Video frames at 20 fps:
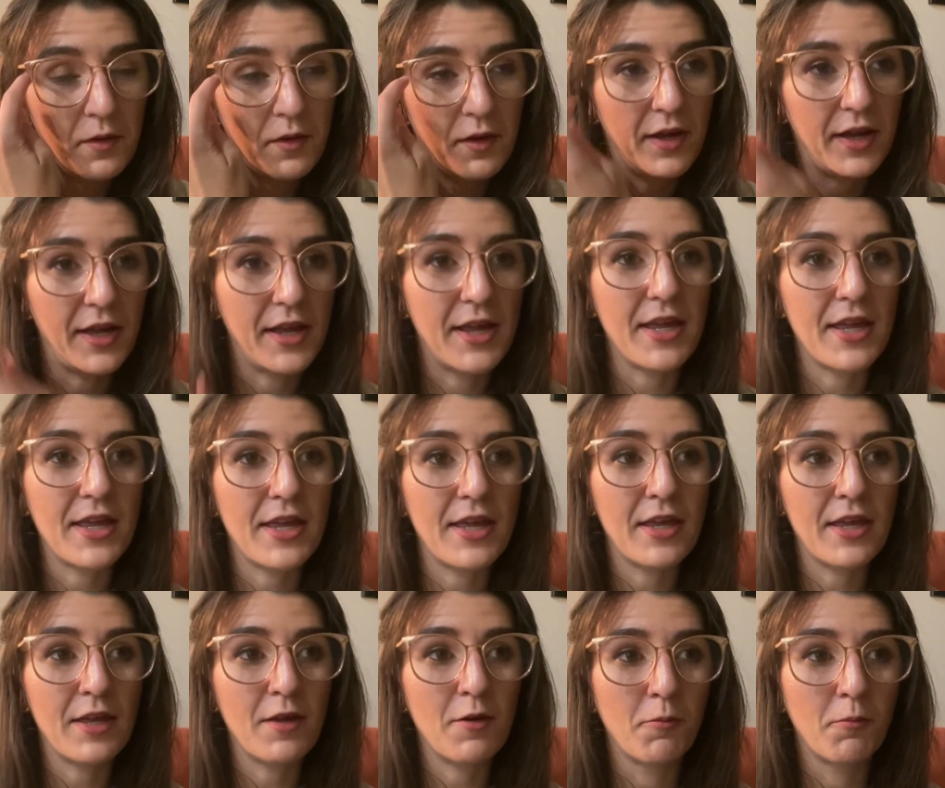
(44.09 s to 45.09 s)

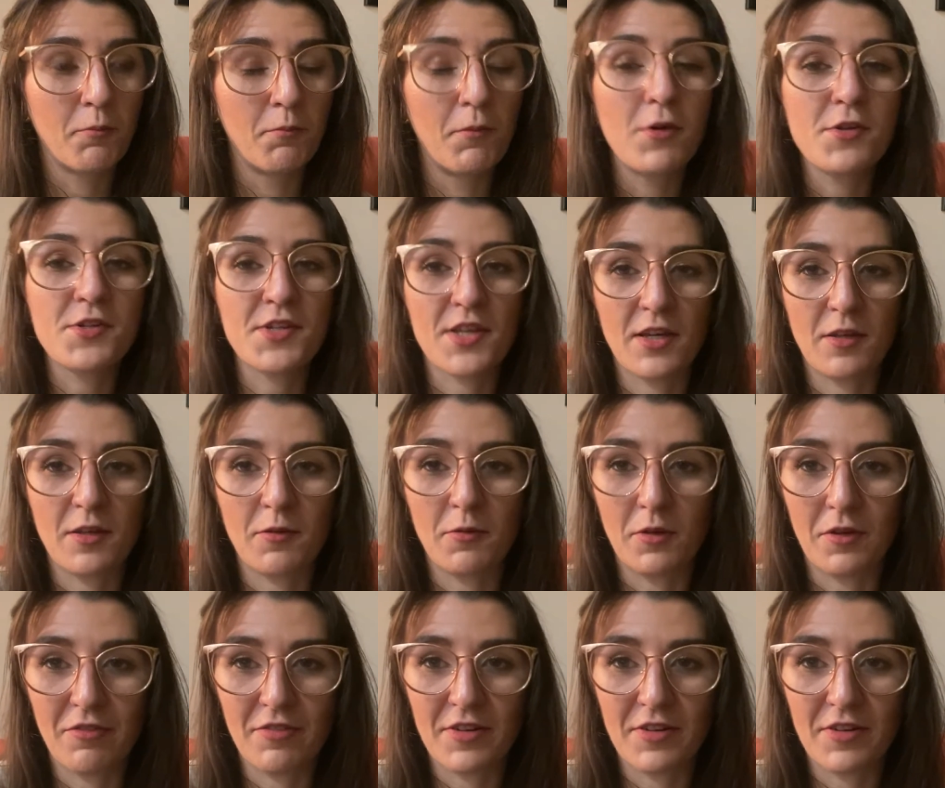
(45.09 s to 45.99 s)
I most likely will